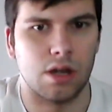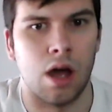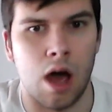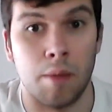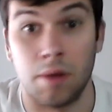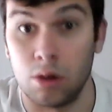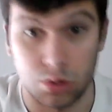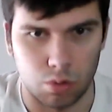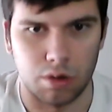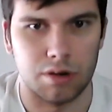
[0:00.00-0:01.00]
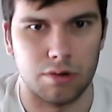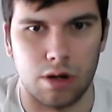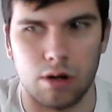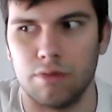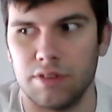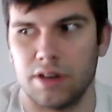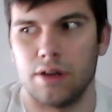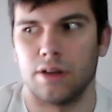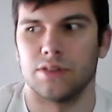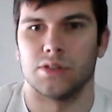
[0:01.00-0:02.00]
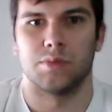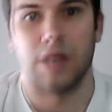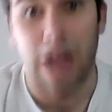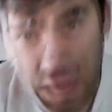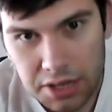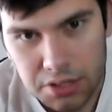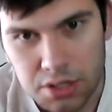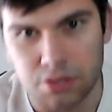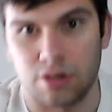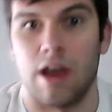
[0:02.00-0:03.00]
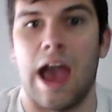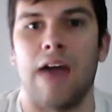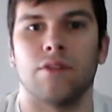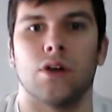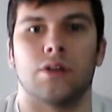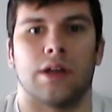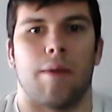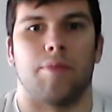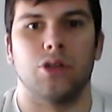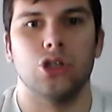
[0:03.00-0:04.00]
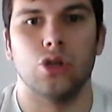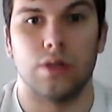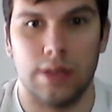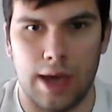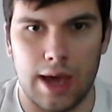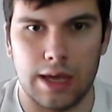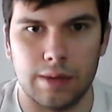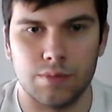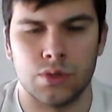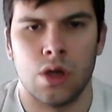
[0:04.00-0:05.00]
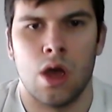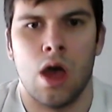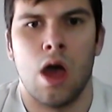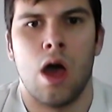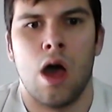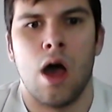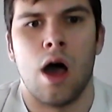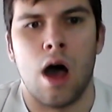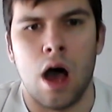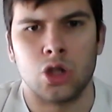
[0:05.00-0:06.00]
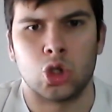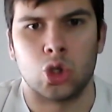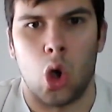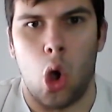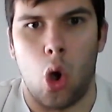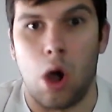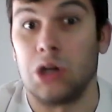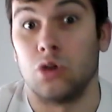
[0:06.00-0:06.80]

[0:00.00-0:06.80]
I also want to do a whole video because it's been ages, and I have gotten a couple of new games. So I'll